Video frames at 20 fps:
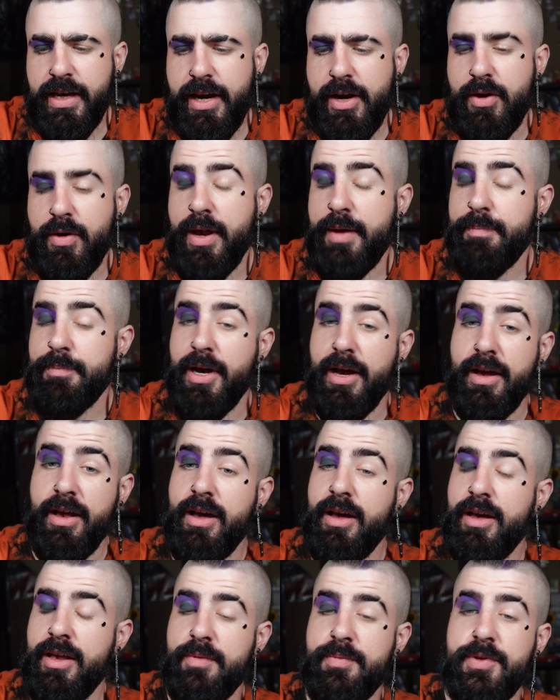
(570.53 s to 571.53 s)
I don't, I'm not
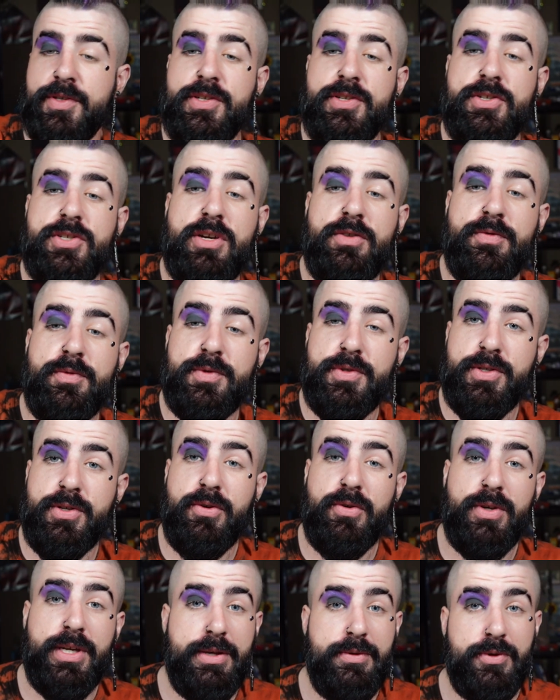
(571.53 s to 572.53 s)
100% sure if it was a
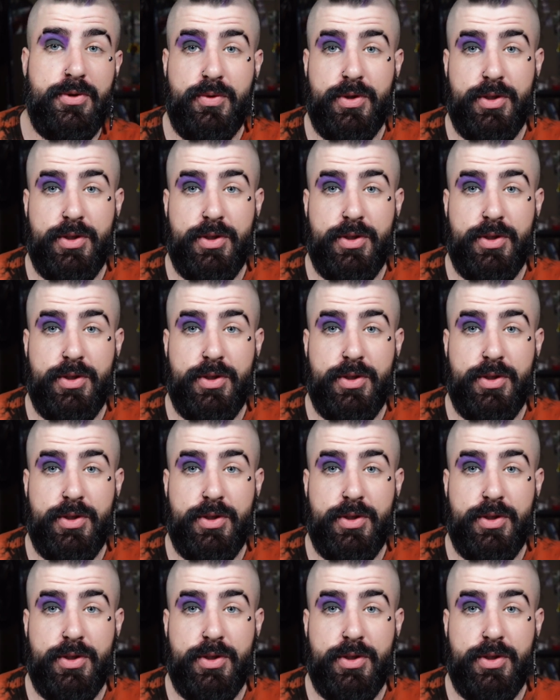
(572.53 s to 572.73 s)
girl he was